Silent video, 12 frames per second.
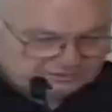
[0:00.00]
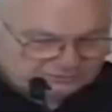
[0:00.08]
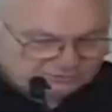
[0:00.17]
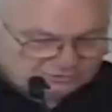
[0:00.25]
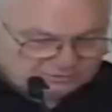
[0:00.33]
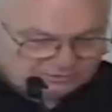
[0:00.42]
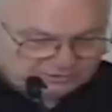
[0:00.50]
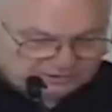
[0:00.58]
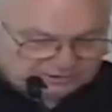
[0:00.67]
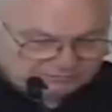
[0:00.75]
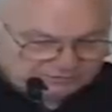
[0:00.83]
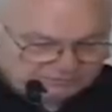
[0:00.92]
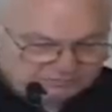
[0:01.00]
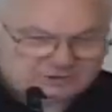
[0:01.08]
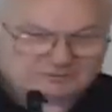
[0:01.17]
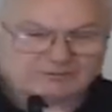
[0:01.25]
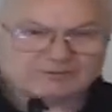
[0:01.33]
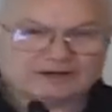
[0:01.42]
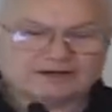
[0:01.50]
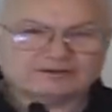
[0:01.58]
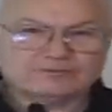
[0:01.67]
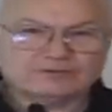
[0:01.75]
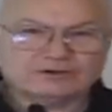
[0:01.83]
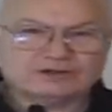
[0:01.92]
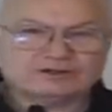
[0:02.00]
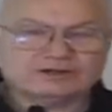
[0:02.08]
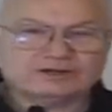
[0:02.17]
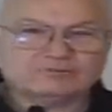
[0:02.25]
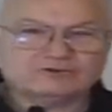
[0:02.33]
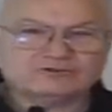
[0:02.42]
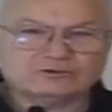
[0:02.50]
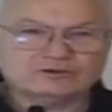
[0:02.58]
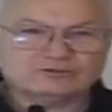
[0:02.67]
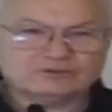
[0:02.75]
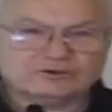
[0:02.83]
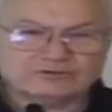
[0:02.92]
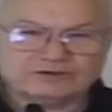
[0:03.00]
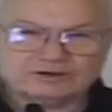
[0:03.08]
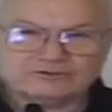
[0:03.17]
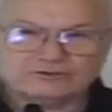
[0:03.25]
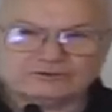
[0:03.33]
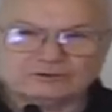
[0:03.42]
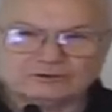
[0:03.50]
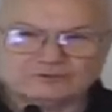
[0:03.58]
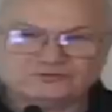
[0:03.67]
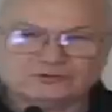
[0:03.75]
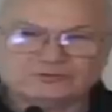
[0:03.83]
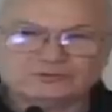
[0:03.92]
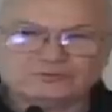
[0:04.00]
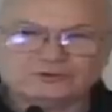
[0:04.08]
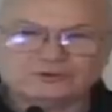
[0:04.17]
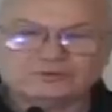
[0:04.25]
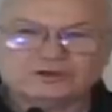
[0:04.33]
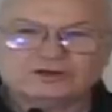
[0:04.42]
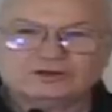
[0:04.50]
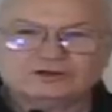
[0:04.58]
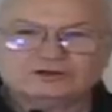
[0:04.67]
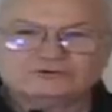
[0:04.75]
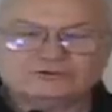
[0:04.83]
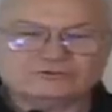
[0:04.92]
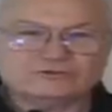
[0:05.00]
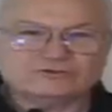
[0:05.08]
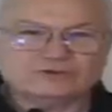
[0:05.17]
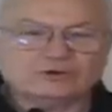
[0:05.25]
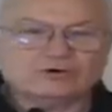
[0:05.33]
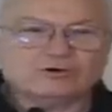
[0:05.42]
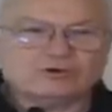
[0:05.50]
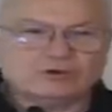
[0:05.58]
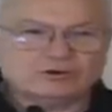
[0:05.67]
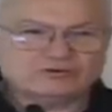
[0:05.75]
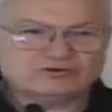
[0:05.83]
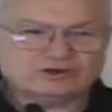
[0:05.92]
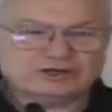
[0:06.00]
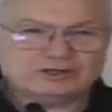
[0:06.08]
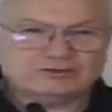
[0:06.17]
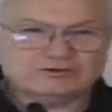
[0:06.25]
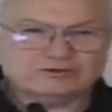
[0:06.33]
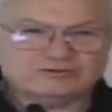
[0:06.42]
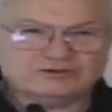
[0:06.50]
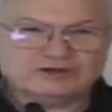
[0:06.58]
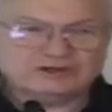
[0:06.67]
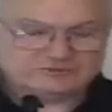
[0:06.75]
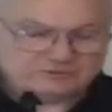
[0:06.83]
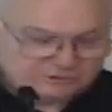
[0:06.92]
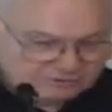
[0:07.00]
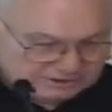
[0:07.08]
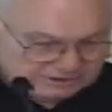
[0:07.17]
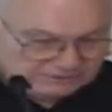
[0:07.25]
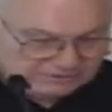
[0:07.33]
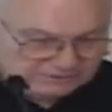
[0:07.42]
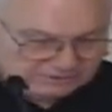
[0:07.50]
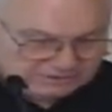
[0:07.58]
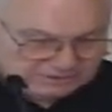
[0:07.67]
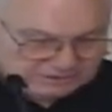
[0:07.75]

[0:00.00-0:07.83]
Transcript: the storm drain with minimum amount of pre-cleaning, but you always want to run it through oil absorbent boom so there's no oil sheen or suds going into the